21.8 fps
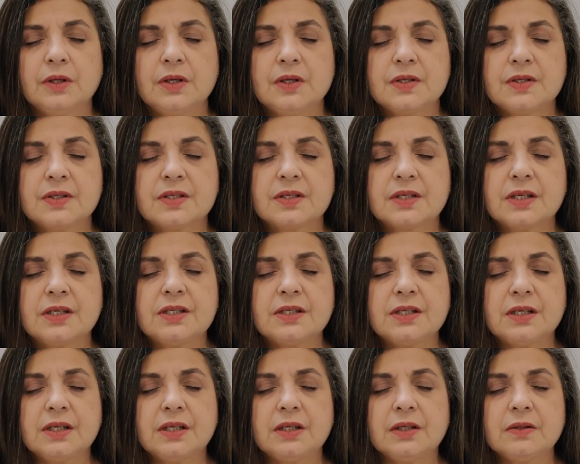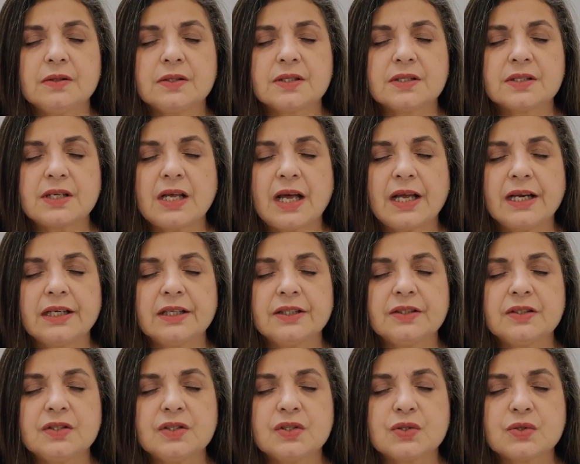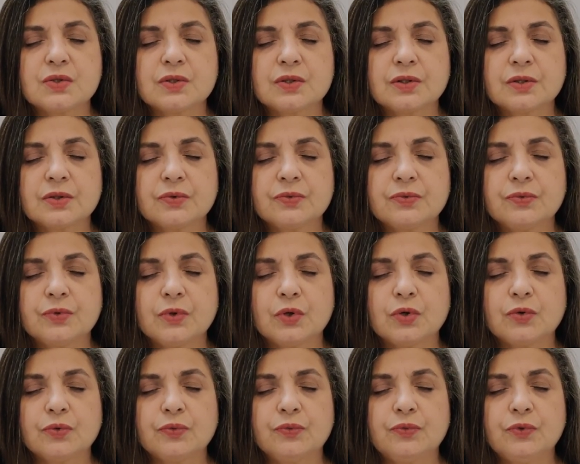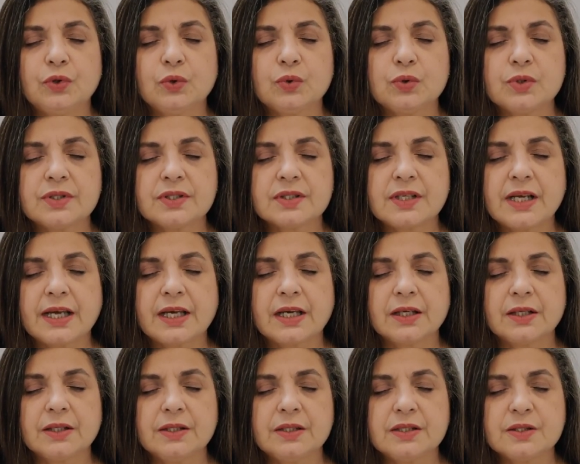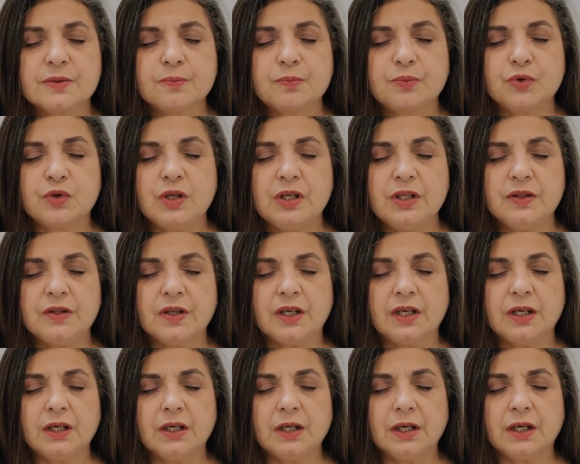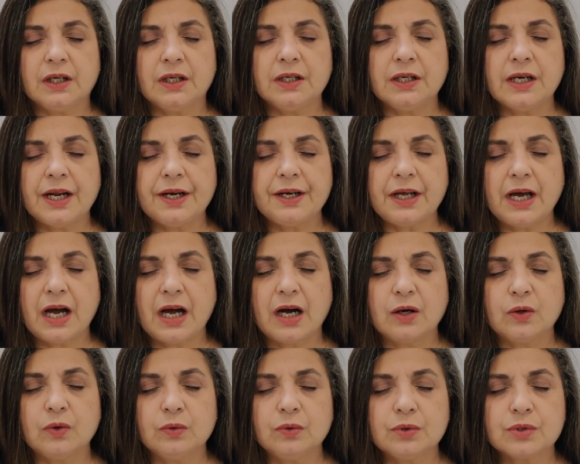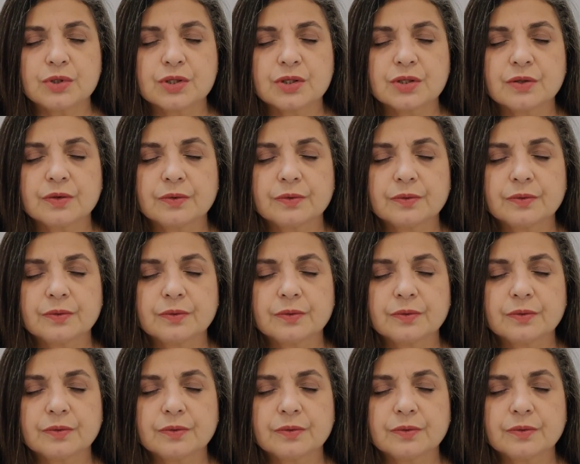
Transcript: sit in silence for a few seconds, breathing in and out,